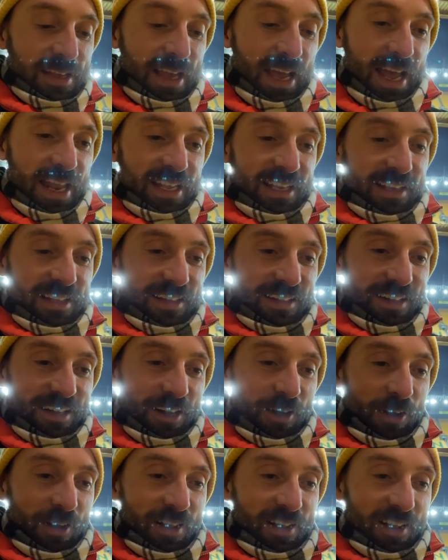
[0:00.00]
and
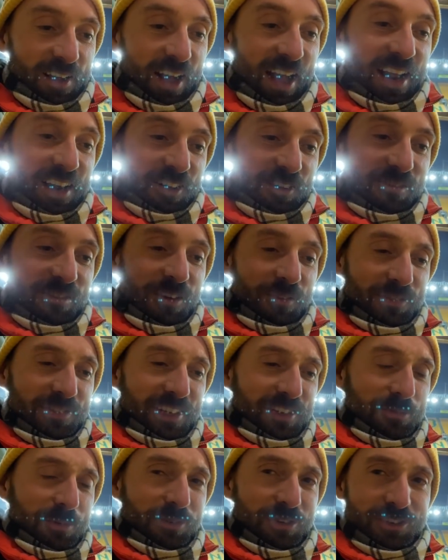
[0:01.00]
I had a
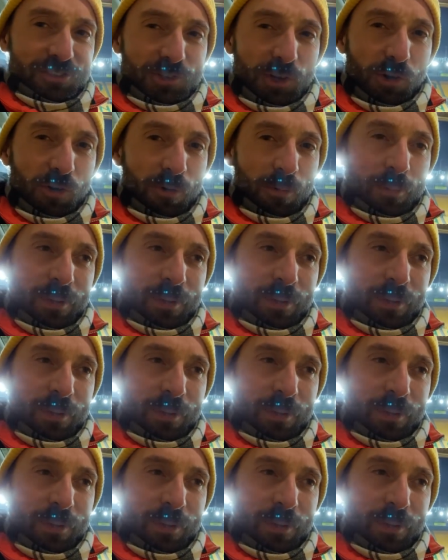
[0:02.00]
conversation with Chris Gorham.